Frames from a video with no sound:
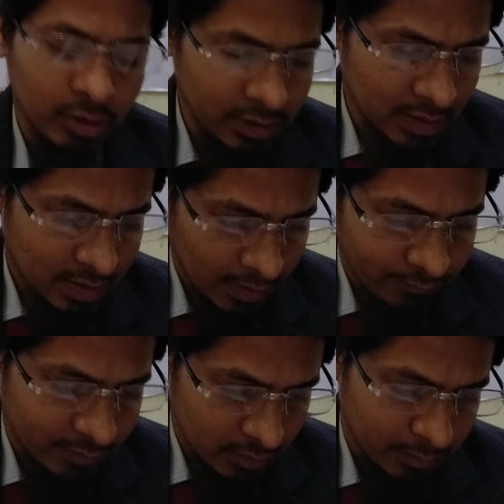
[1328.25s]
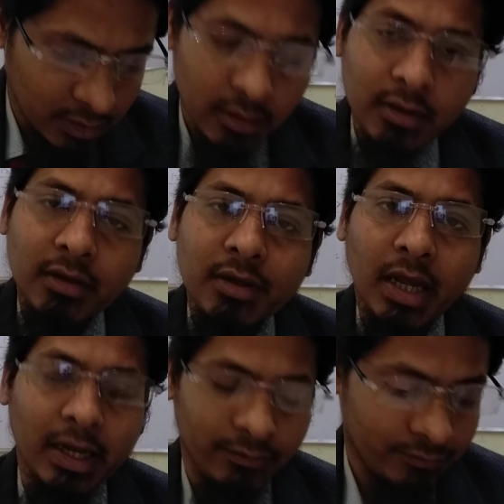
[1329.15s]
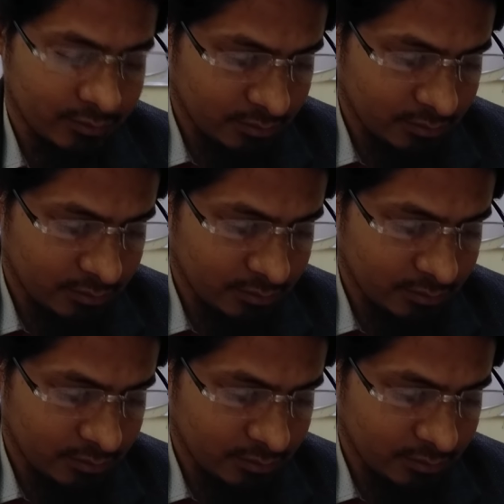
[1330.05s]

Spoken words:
lead a comfortable life.